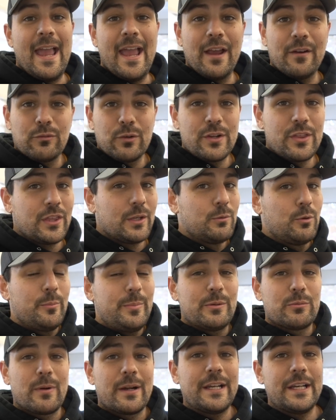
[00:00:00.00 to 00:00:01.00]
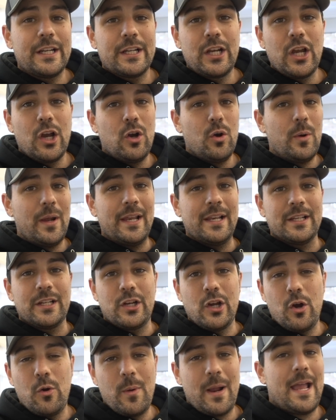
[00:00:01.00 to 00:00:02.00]
Everything will be ready to go and
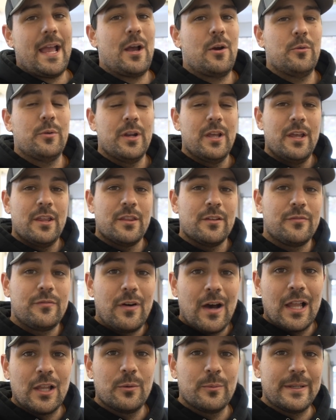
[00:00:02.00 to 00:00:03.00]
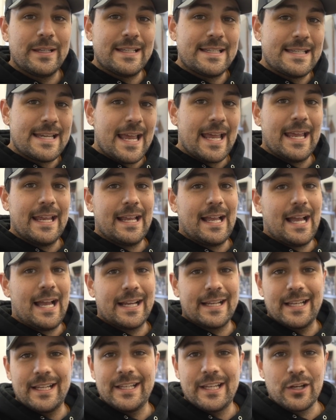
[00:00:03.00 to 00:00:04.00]
go out the following day.
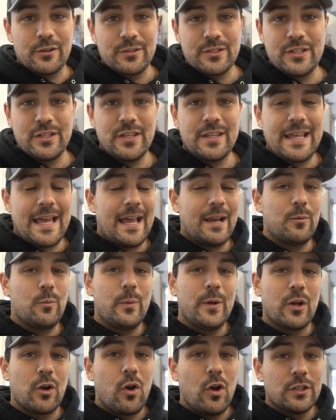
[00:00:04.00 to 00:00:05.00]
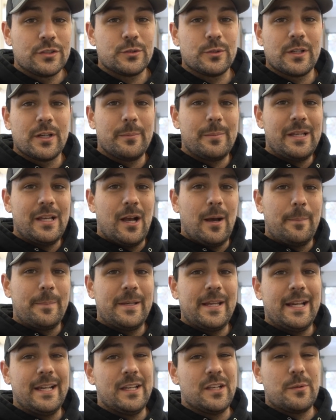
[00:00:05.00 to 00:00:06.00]
I can guarantee you that. We are also gonna be
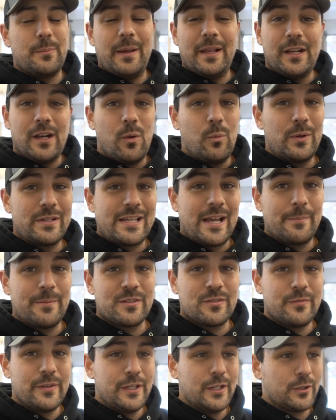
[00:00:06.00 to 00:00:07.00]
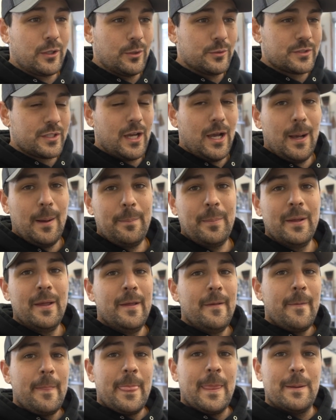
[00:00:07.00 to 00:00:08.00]
updating, depending on what time this video goes up,
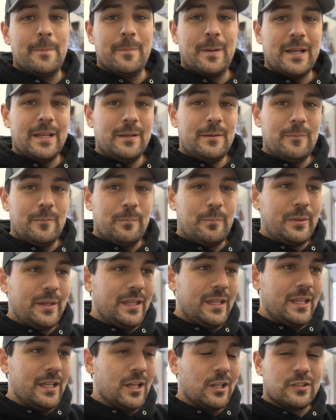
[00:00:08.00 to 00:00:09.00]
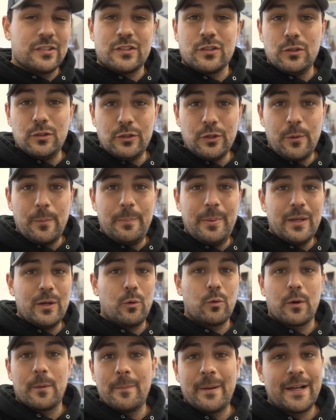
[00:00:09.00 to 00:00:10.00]
it might be still a little
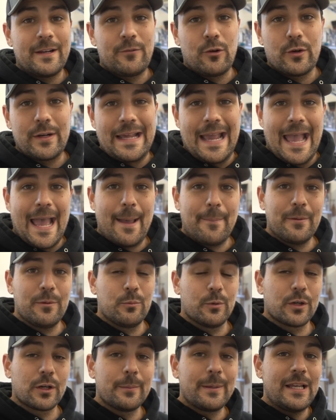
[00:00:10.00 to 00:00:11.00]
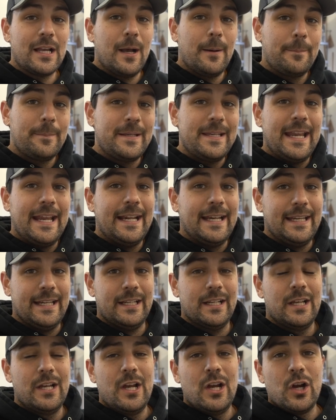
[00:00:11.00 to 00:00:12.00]
bit or it might have already happened. We're gonna be
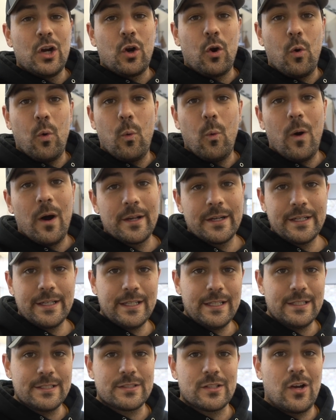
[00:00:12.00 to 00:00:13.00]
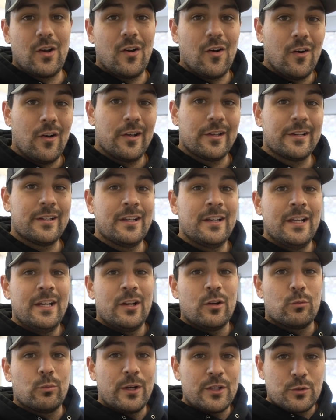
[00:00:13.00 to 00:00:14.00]
updating quantities on
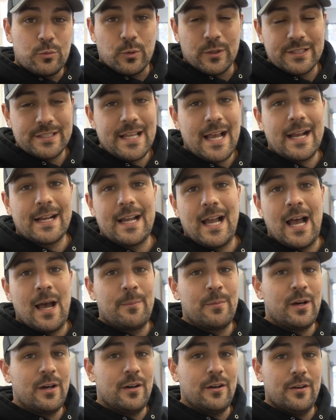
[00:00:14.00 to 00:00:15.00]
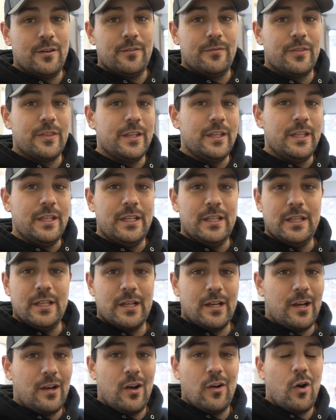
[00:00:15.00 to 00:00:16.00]
wrenchworkz.com of
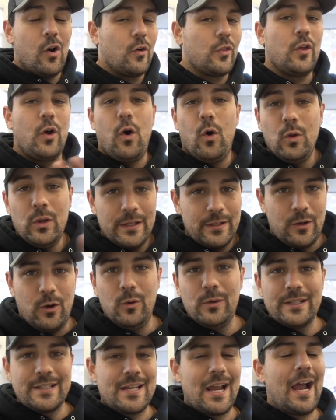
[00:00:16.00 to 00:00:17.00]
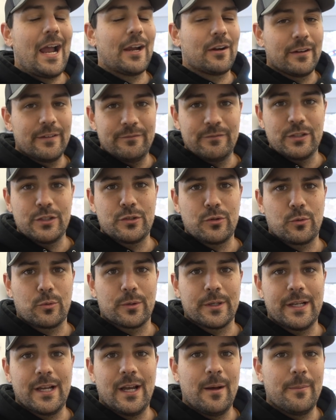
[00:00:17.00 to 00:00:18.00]
the the whole whole entire
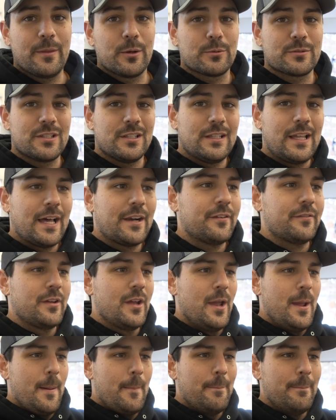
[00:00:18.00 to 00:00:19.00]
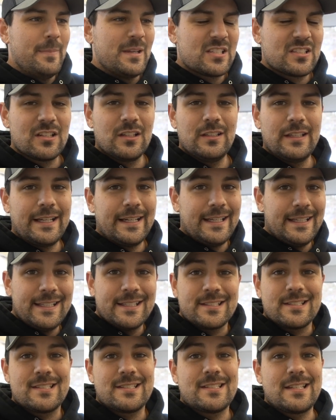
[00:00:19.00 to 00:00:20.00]
inventory. Um, there was a lot of
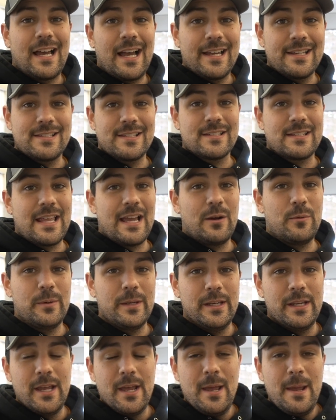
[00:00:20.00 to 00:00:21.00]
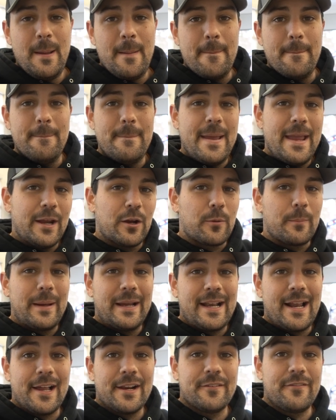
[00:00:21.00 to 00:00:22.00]
miscellaneous sizes that we may or
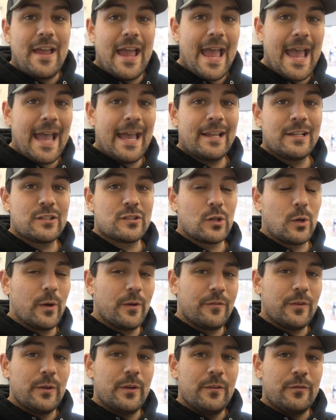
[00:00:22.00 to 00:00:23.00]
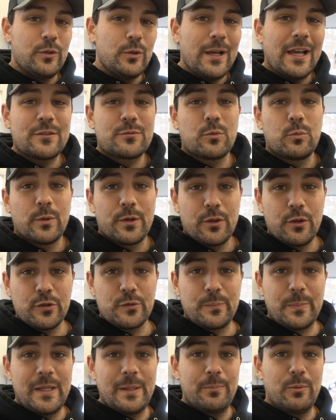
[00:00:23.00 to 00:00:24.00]
may not have had. So if, if you guys were one of
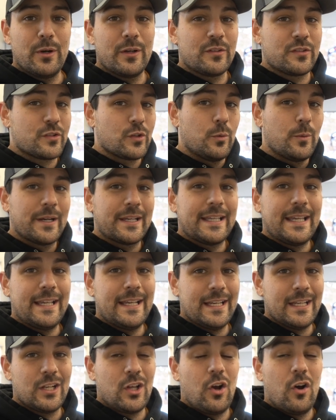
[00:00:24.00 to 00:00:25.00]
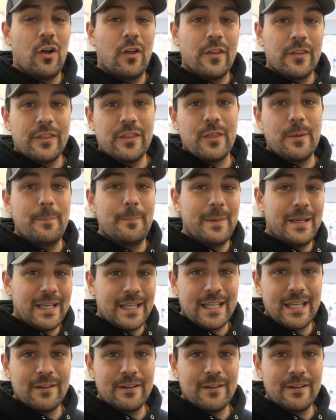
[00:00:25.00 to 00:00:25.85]
those people and still want to get in on the mini